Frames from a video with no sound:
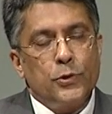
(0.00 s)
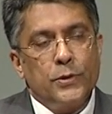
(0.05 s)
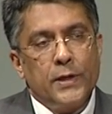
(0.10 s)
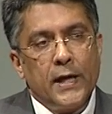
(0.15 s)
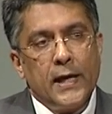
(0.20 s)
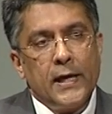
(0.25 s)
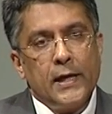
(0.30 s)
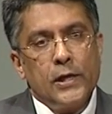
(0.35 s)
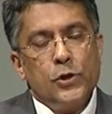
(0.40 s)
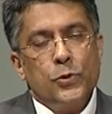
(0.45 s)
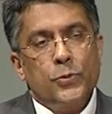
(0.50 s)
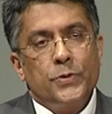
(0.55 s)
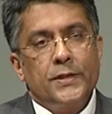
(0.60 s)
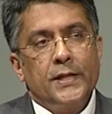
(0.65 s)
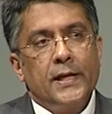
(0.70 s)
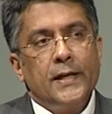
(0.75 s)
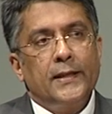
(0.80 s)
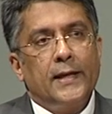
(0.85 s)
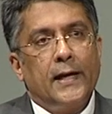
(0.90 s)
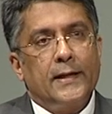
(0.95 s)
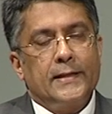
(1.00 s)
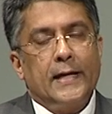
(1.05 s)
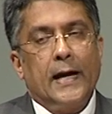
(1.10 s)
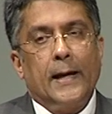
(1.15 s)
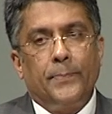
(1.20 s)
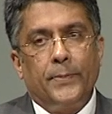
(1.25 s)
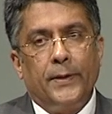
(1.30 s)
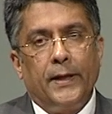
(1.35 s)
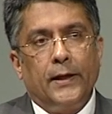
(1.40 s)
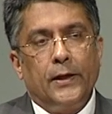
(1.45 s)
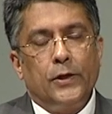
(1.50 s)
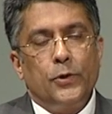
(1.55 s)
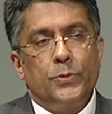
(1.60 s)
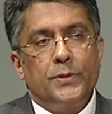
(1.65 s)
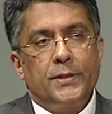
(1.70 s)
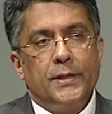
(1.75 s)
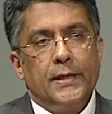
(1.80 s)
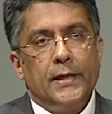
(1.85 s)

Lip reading: And today, you see that happening.